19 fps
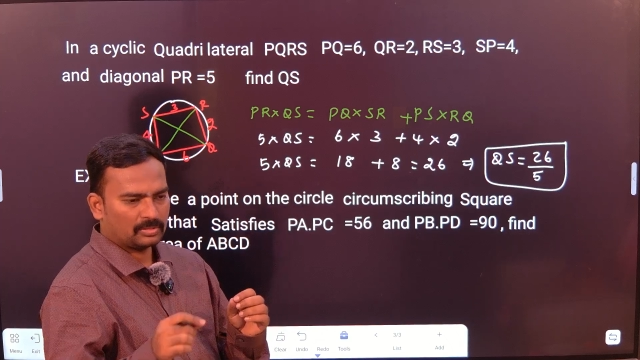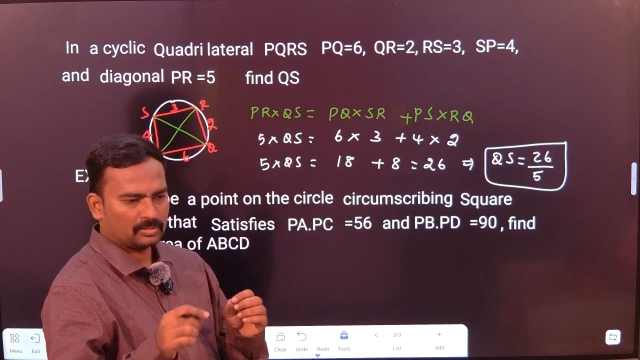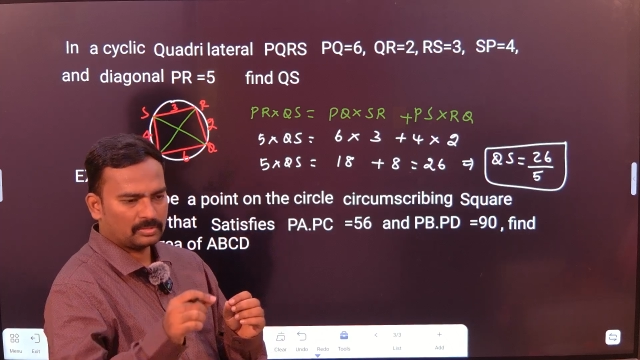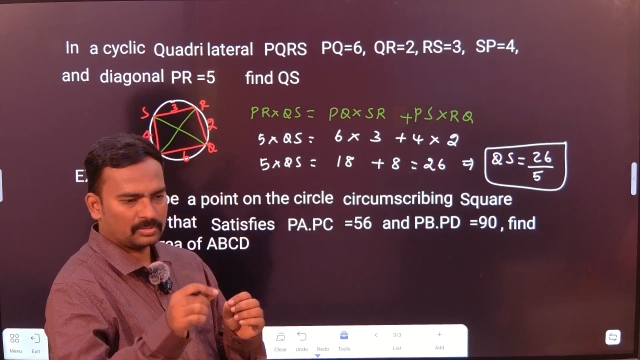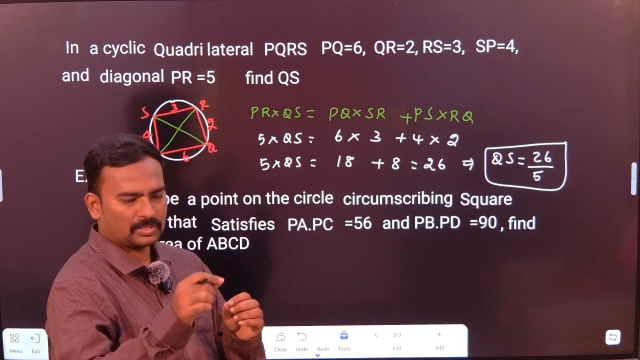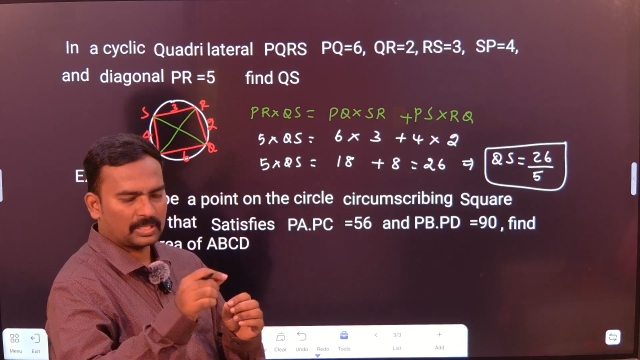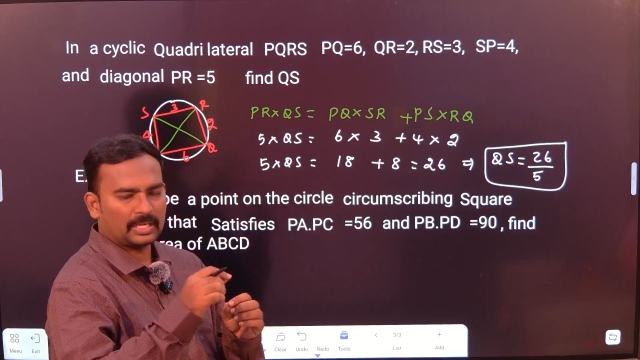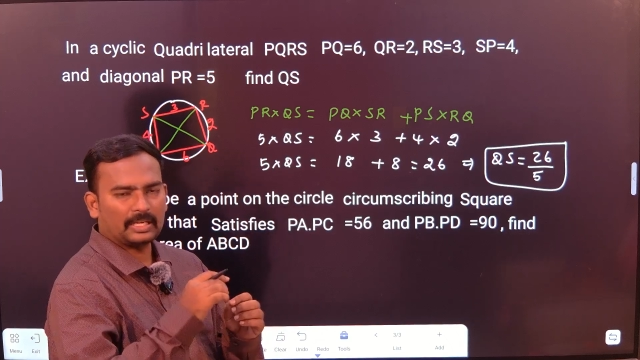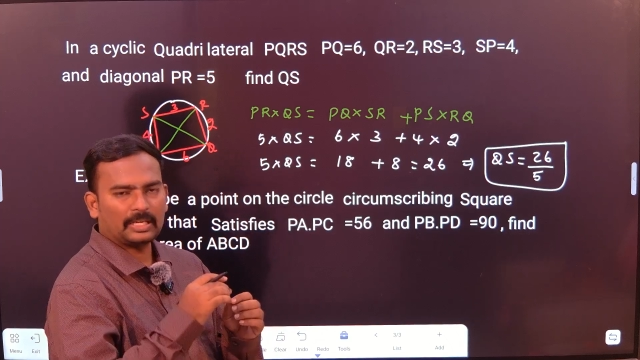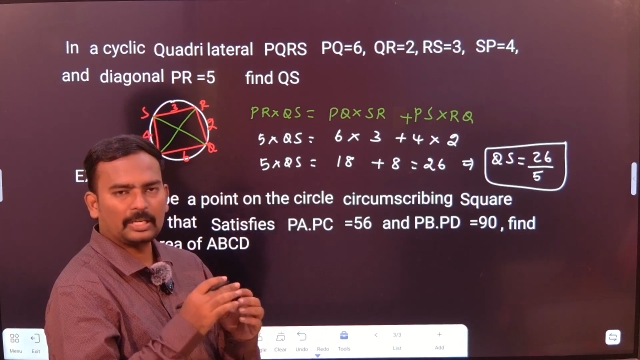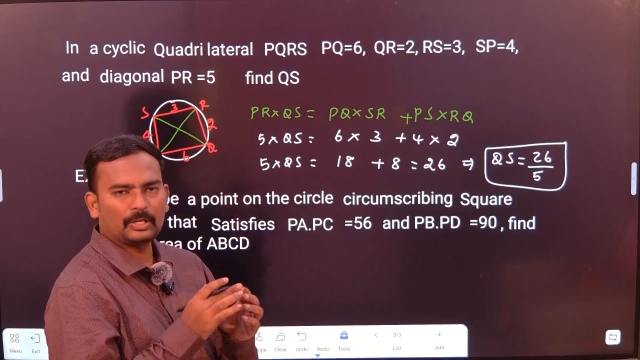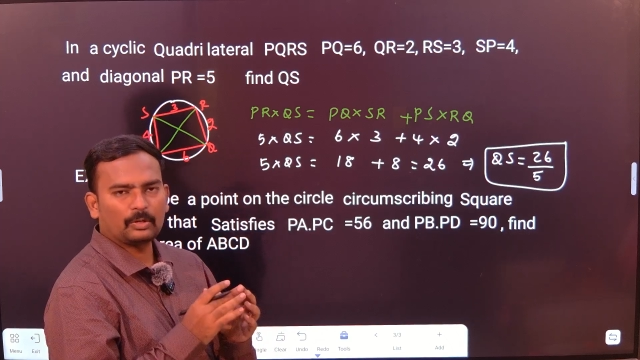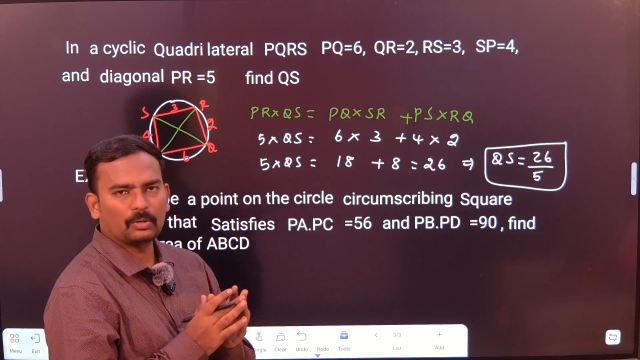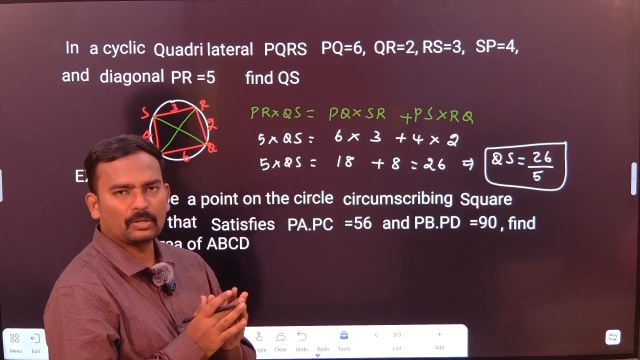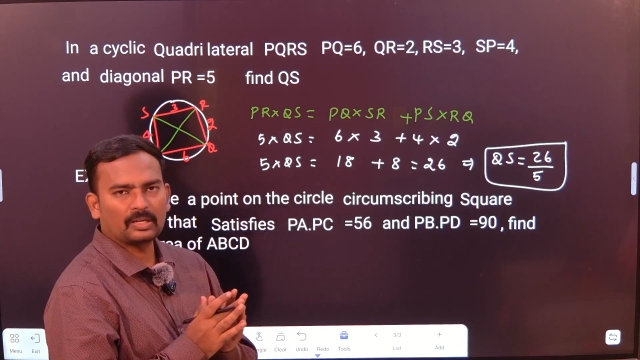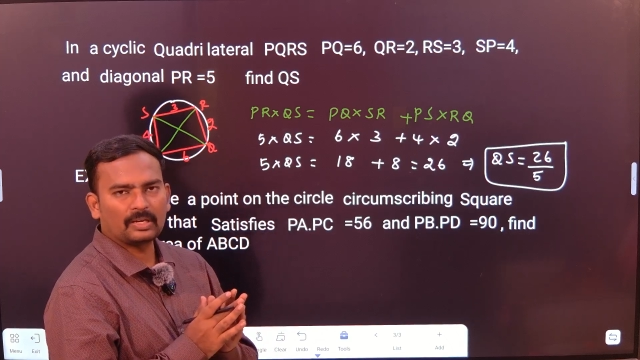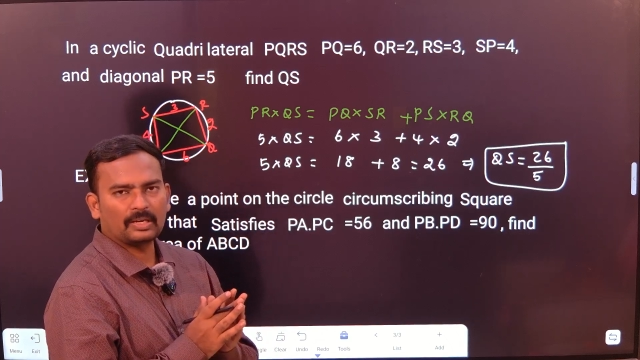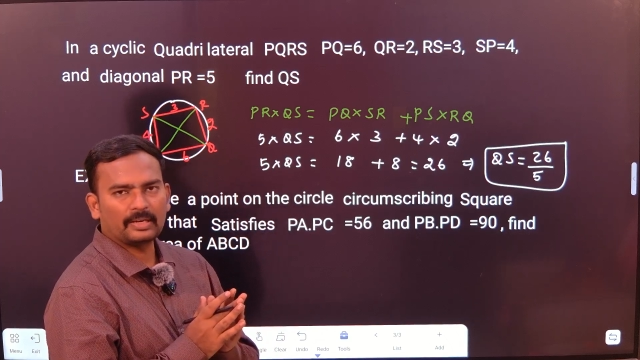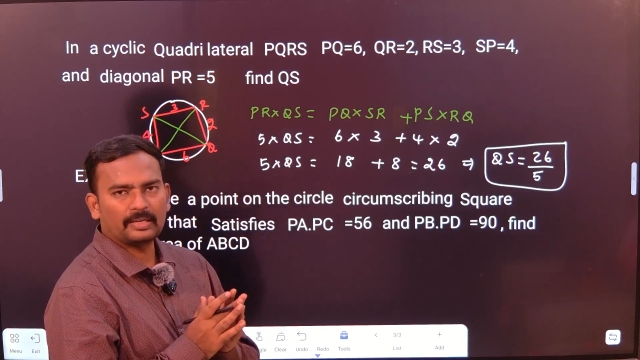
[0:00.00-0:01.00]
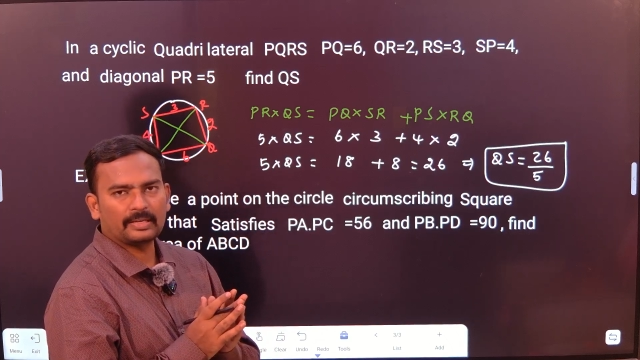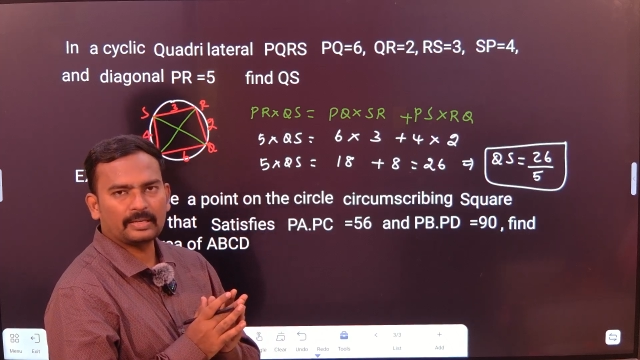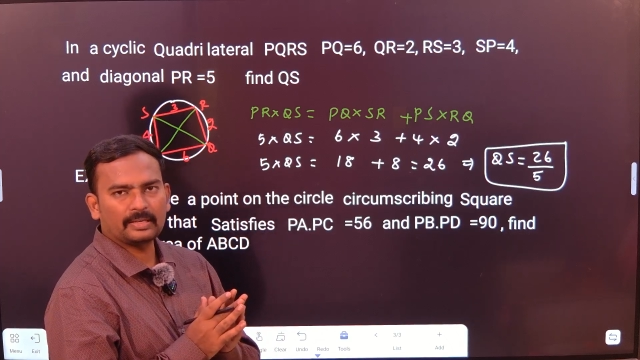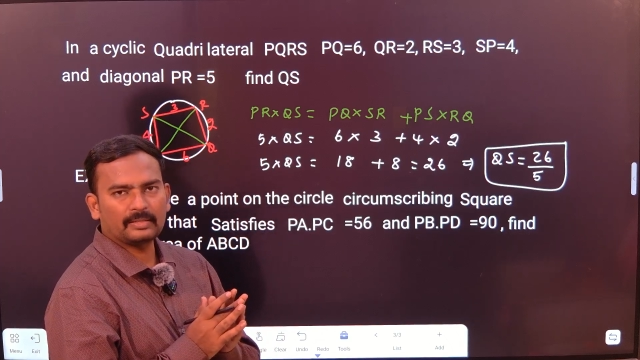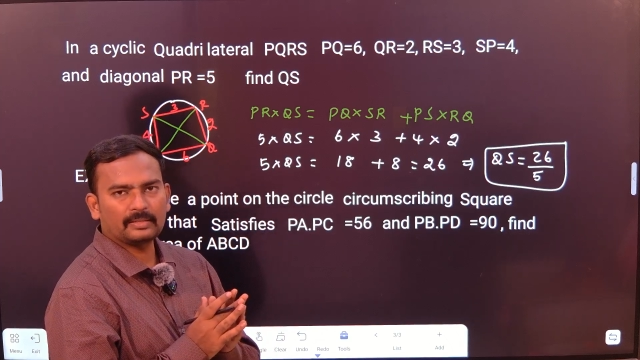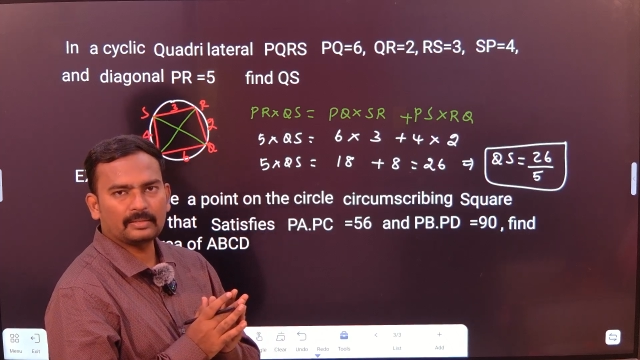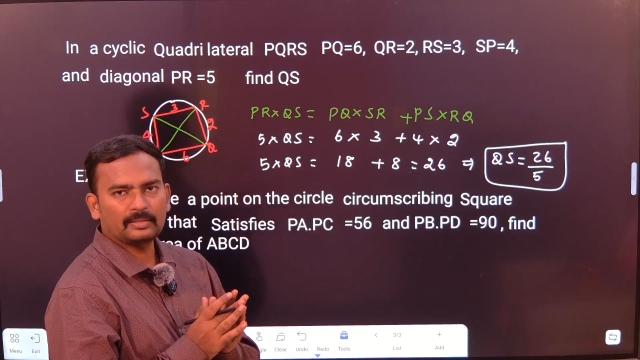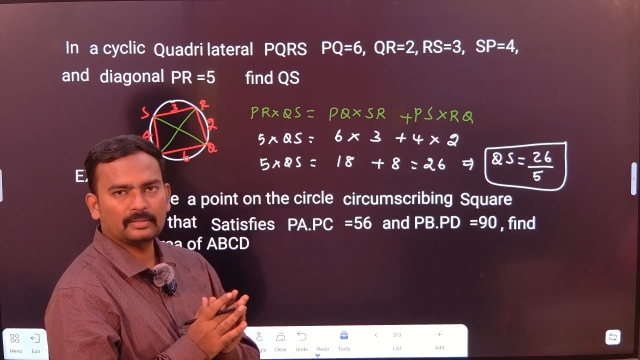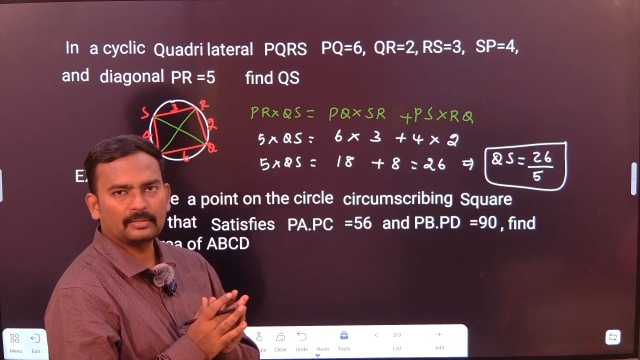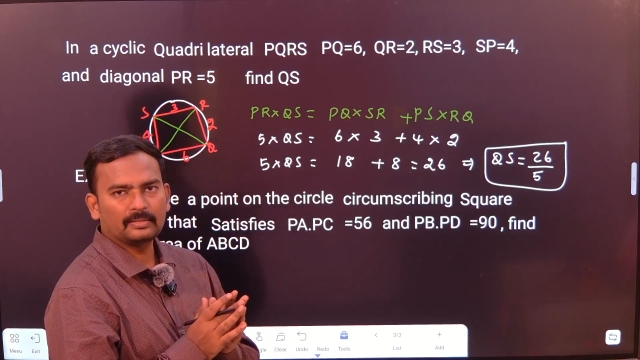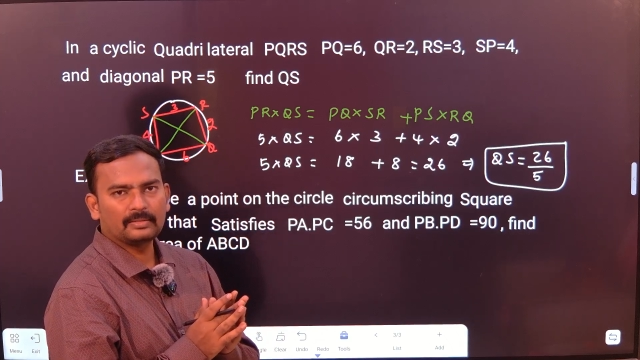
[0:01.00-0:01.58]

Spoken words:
cyclic quadrilateral,